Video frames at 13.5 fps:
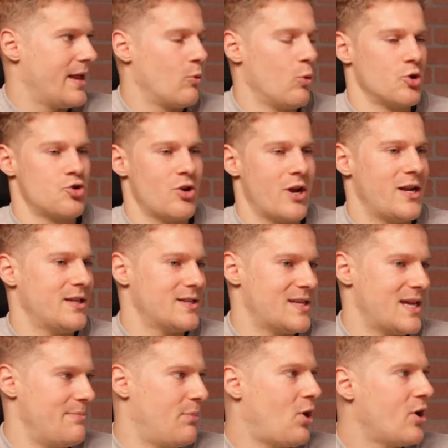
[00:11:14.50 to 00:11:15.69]
Like, we're training the
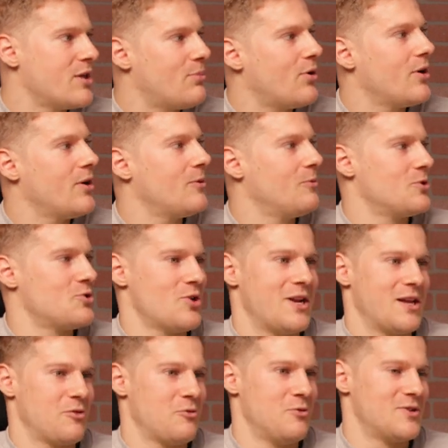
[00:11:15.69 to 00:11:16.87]
same body part, we're
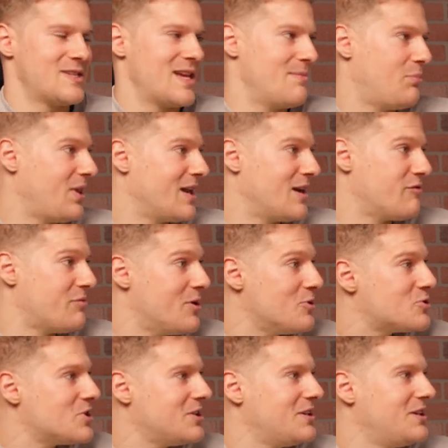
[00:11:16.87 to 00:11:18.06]
training it through the same plane of
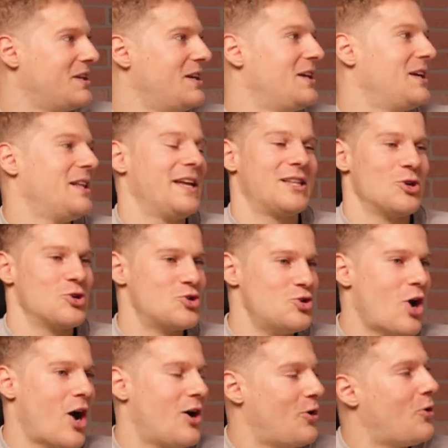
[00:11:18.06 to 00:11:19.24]
motion. Like, there's
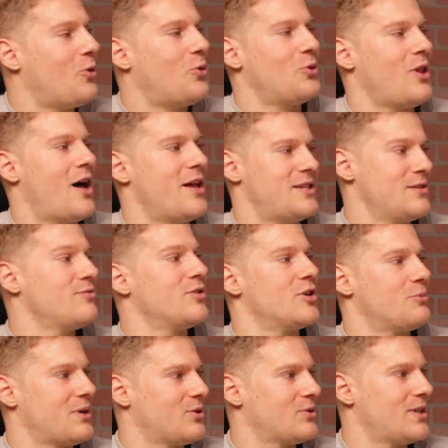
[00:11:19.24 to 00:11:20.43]
not a whole lot different
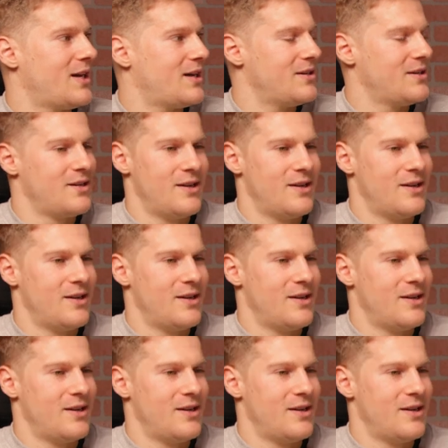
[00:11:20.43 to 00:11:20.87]
about that.